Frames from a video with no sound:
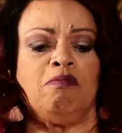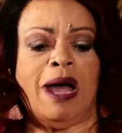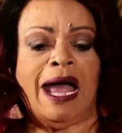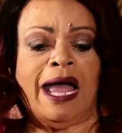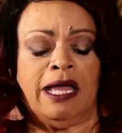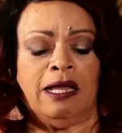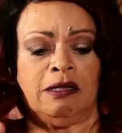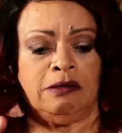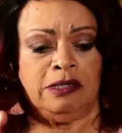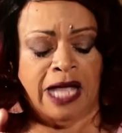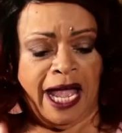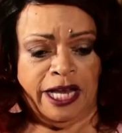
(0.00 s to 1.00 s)
my
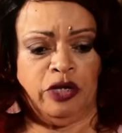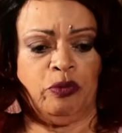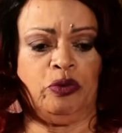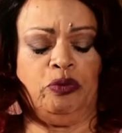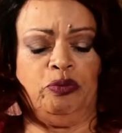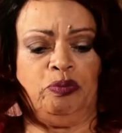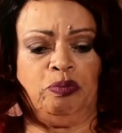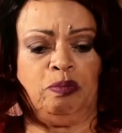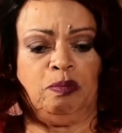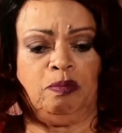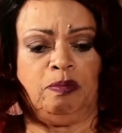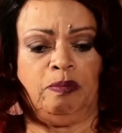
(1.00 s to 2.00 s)
dining room.
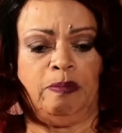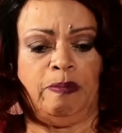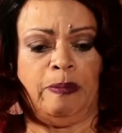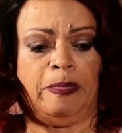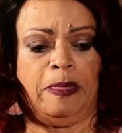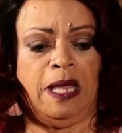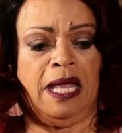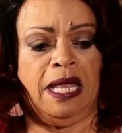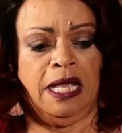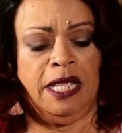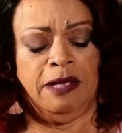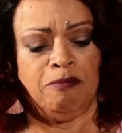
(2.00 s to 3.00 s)
Mm-hmm.
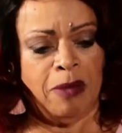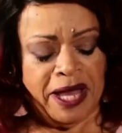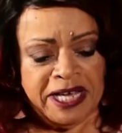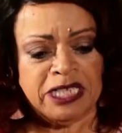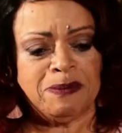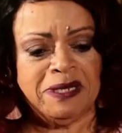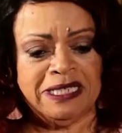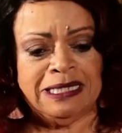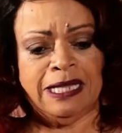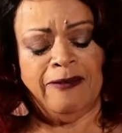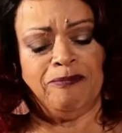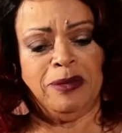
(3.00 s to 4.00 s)
My husband has
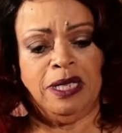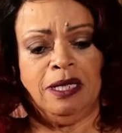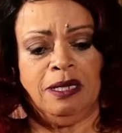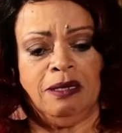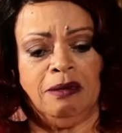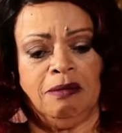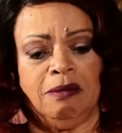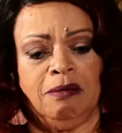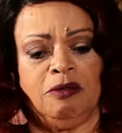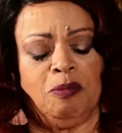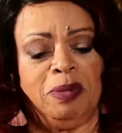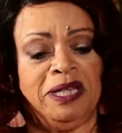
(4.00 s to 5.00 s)
left me.
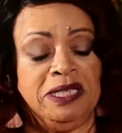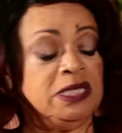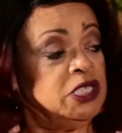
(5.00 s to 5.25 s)
The place is